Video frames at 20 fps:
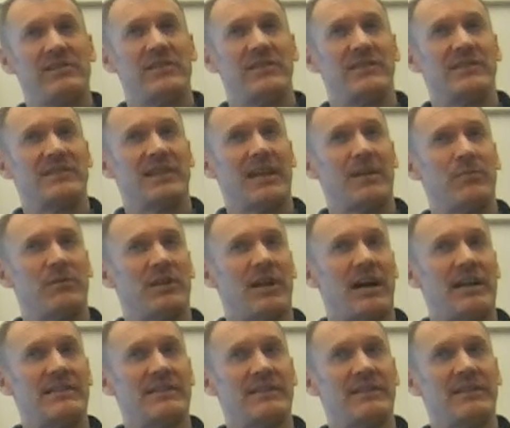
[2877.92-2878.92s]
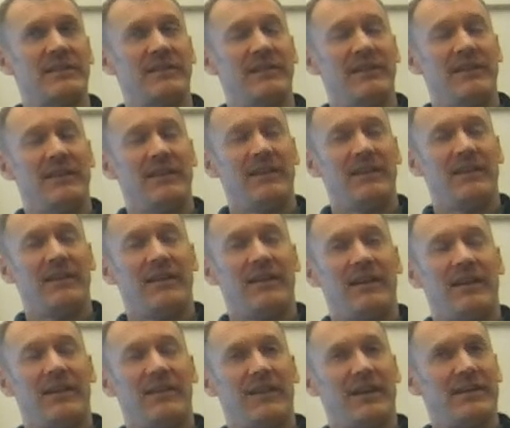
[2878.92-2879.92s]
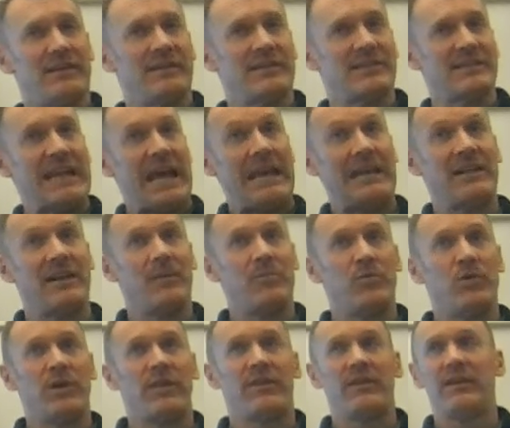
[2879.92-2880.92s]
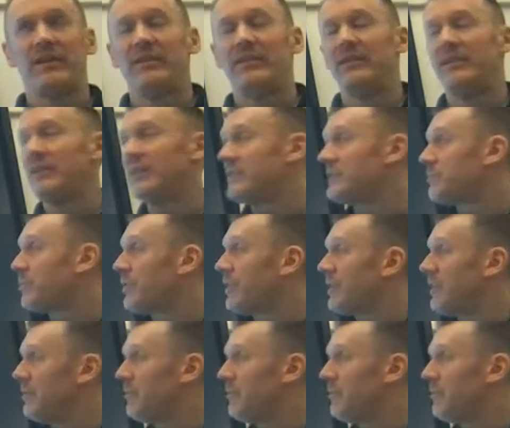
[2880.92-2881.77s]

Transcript: and stabilize it and then to stand up with it. It's pretty